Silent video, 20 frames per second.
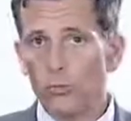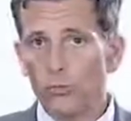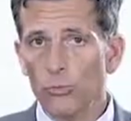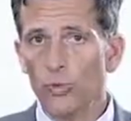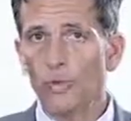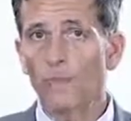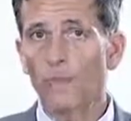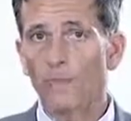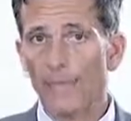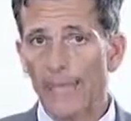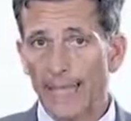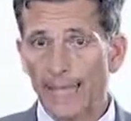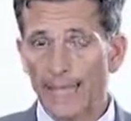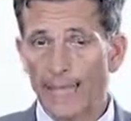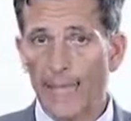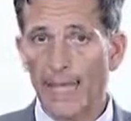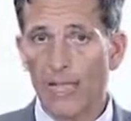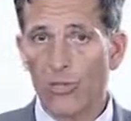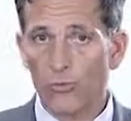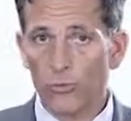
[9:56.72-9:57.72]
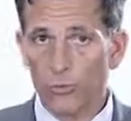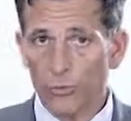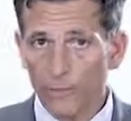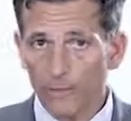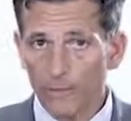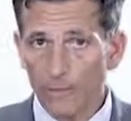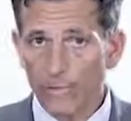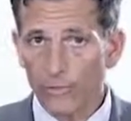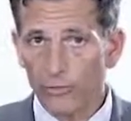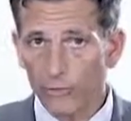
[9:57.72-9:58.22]
do cash flow
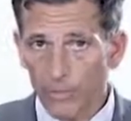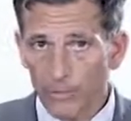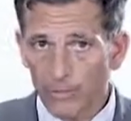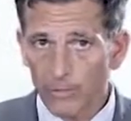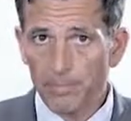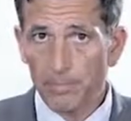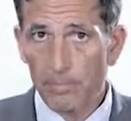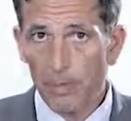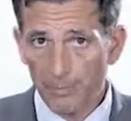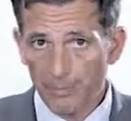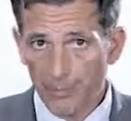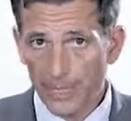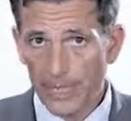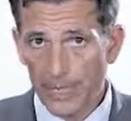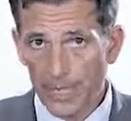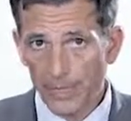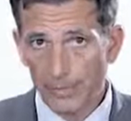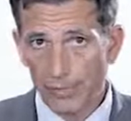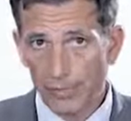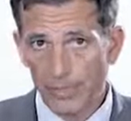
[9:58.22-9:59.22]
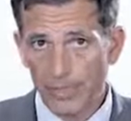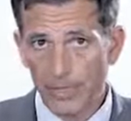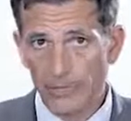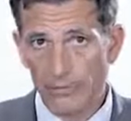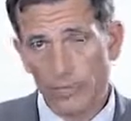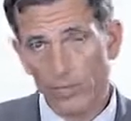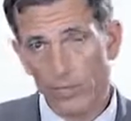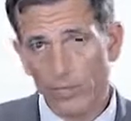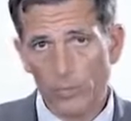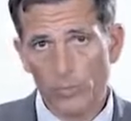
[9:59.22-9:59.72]
matching, perfect cash flow
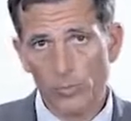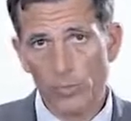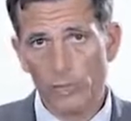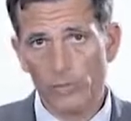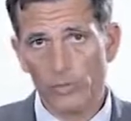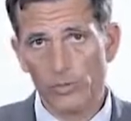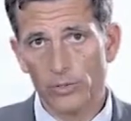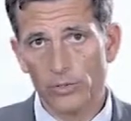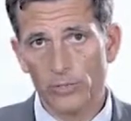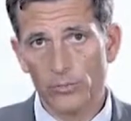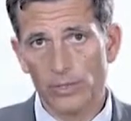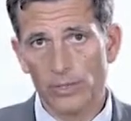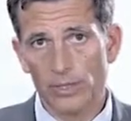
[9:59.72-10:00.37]
matching, what we are going